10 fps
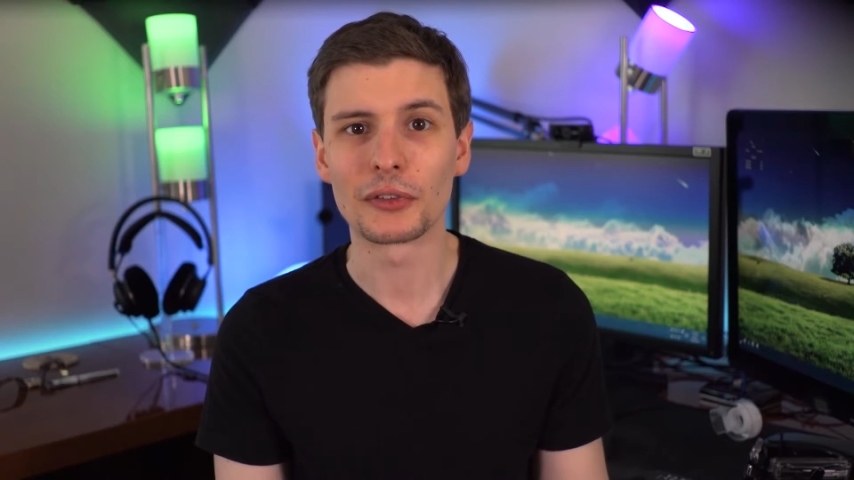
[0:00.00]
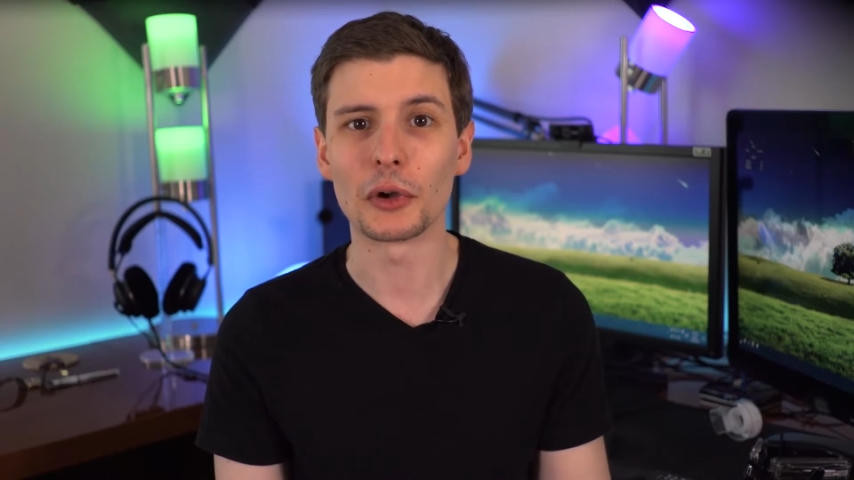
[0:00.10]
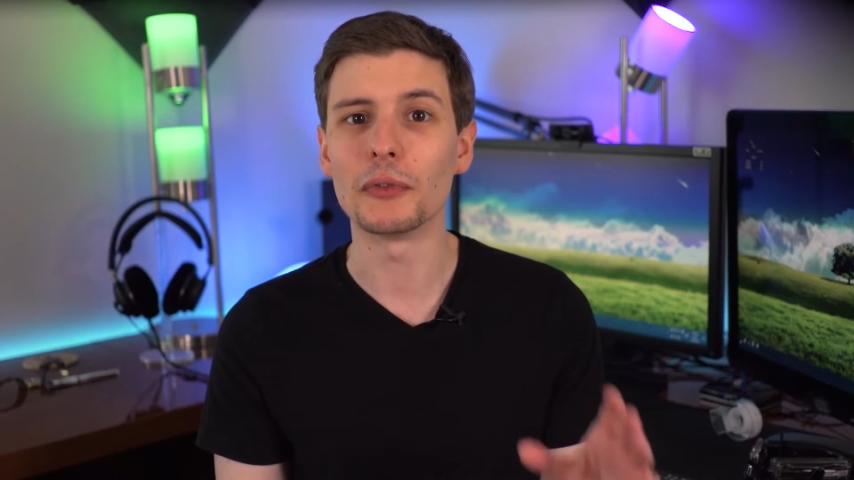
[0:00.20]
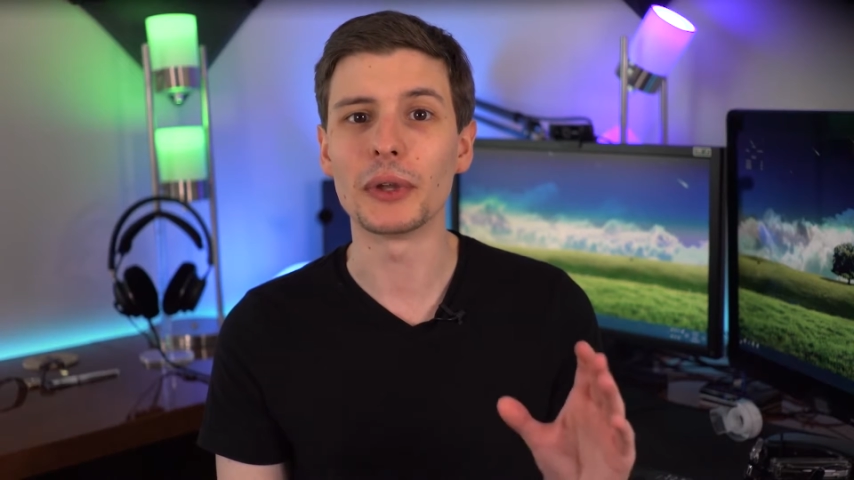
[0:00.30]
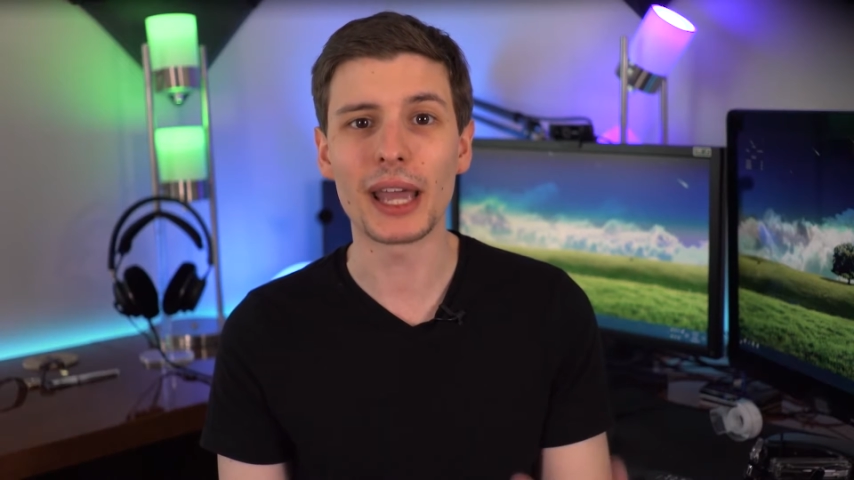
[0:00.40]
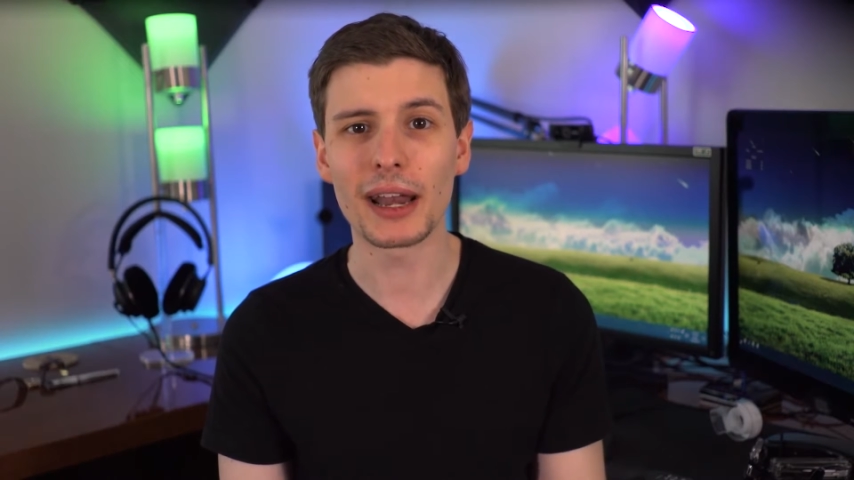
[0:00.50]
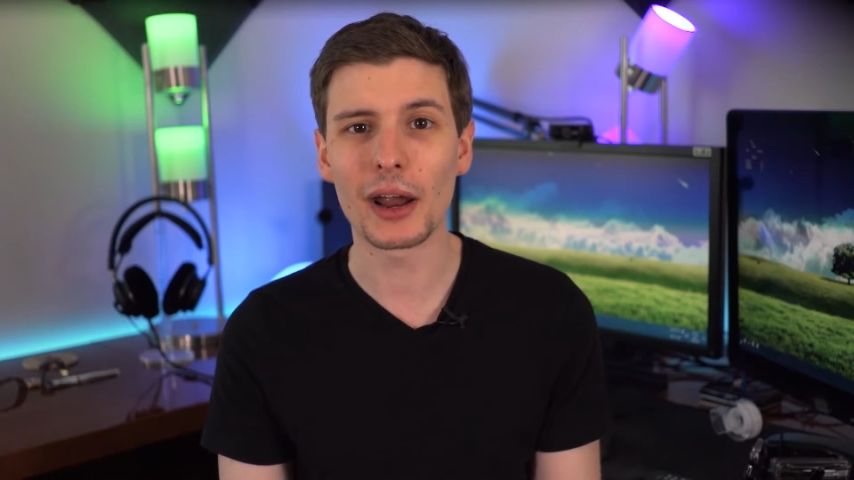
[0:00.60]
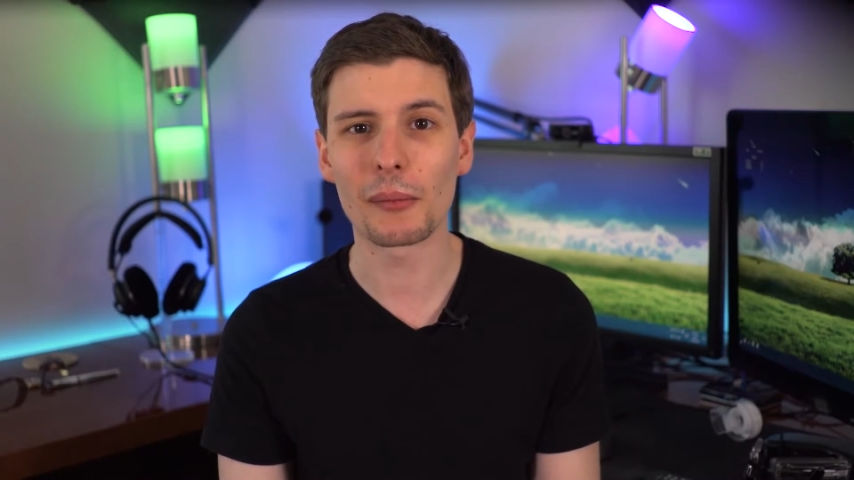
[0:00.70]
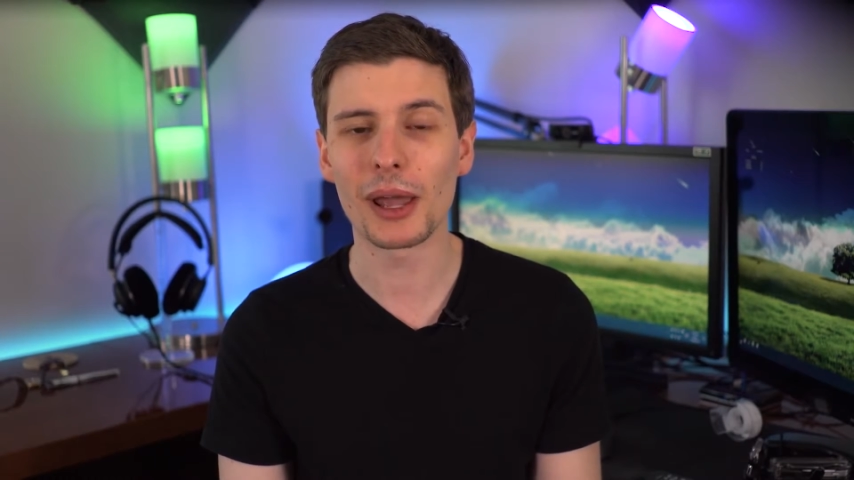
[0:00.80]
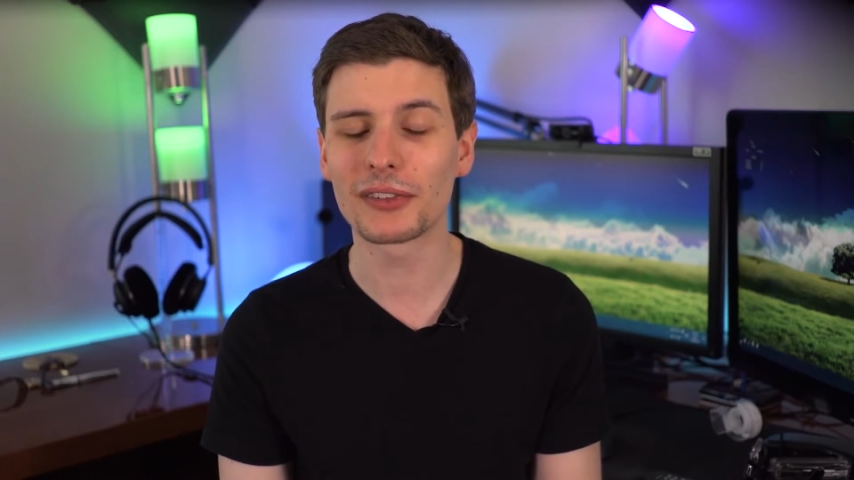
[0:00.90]
So if you get an
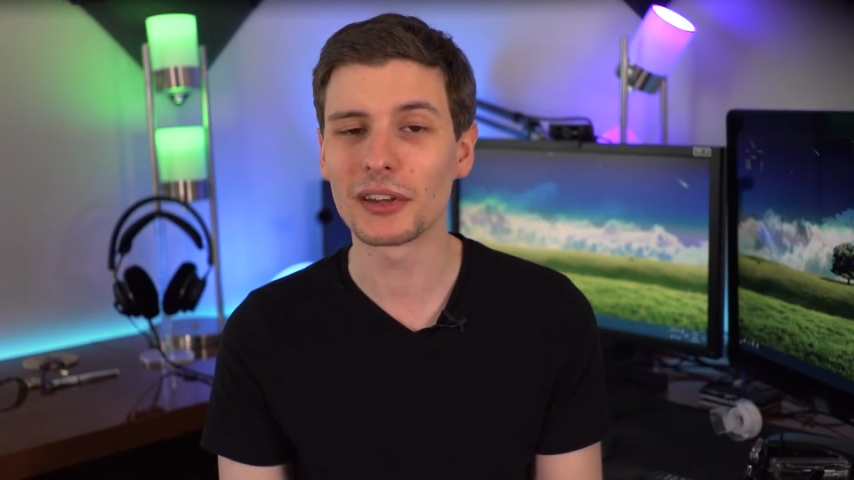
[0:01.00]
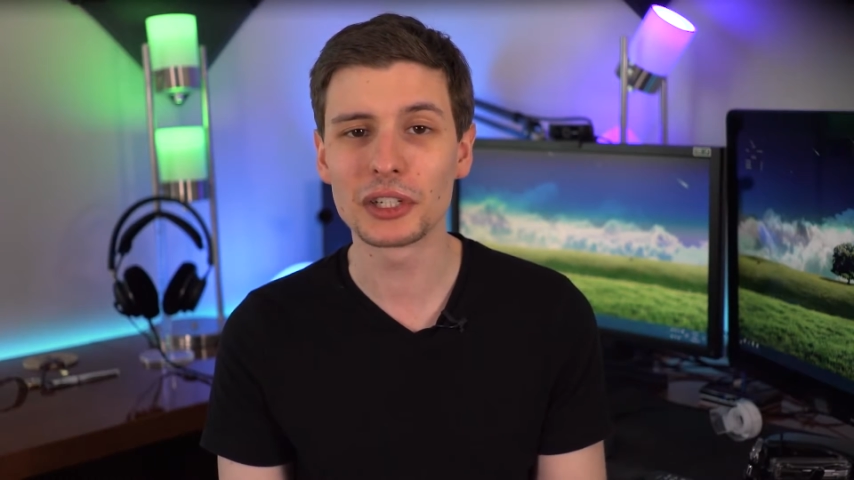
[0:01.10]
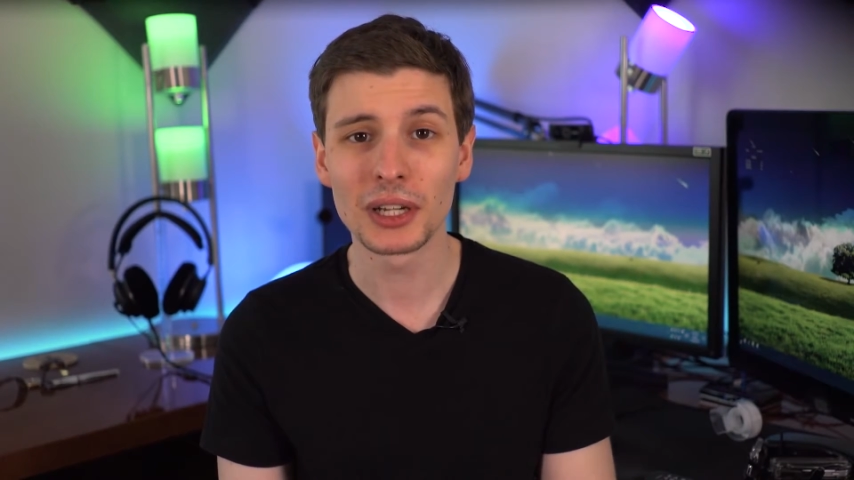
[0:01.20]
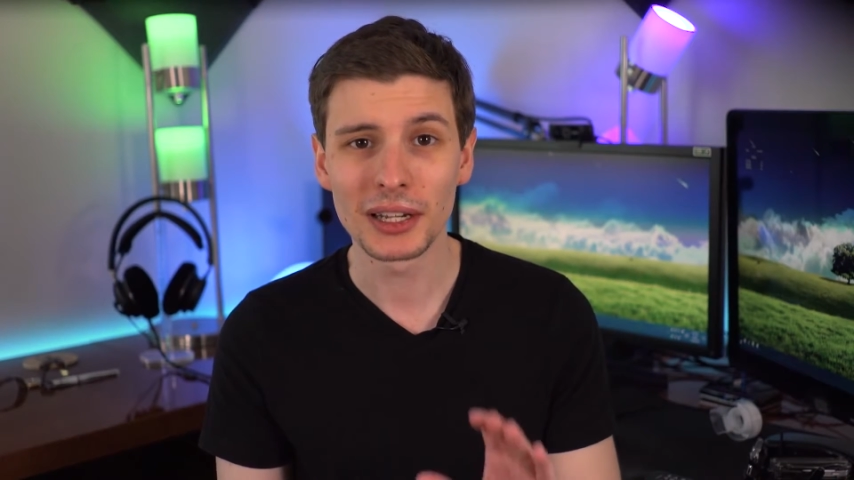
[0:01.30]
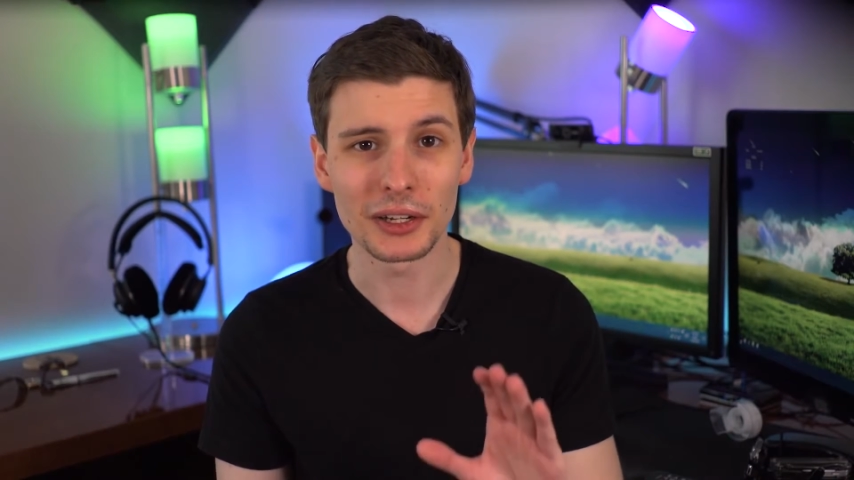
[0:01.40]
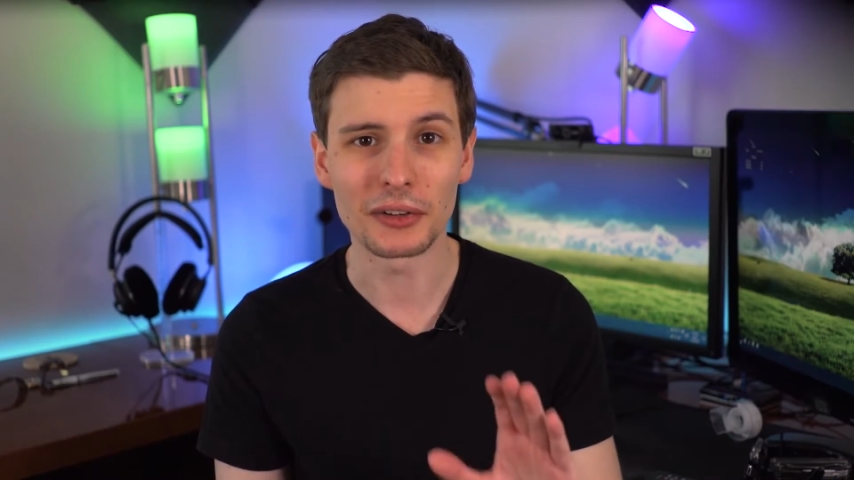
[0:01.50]
error message,